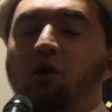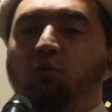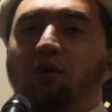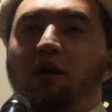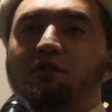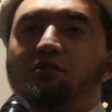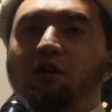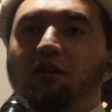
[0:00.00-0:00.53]
We
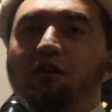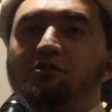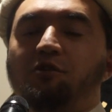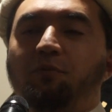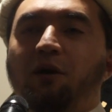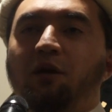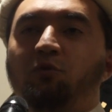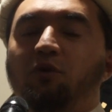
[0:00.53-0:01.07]
ask Allah
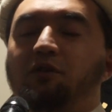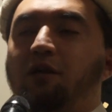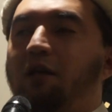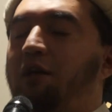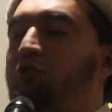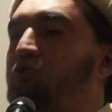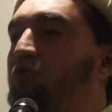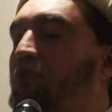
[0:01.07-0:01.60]
subhanahu wa
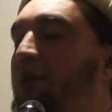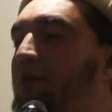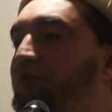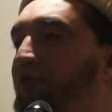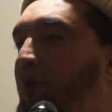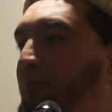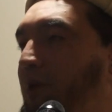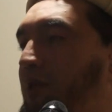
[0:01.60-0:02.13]
ta'ala to get
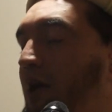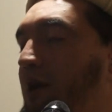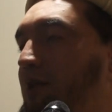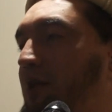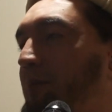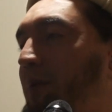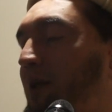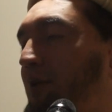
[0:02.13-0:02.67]
from it
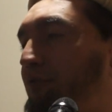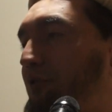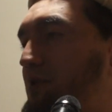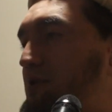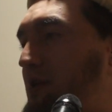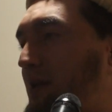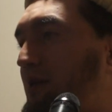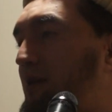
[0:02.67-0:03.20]
the
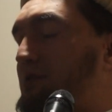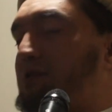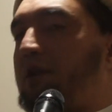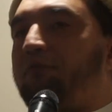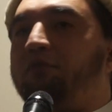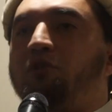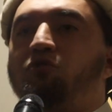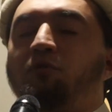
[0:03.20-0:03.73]
benefits that He's
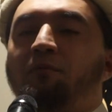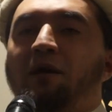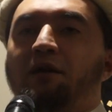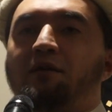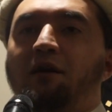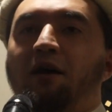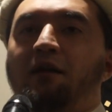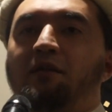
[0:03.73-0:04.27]
given to
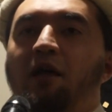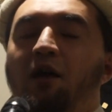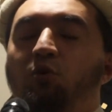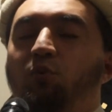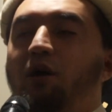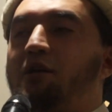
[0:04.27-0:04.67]
mankind.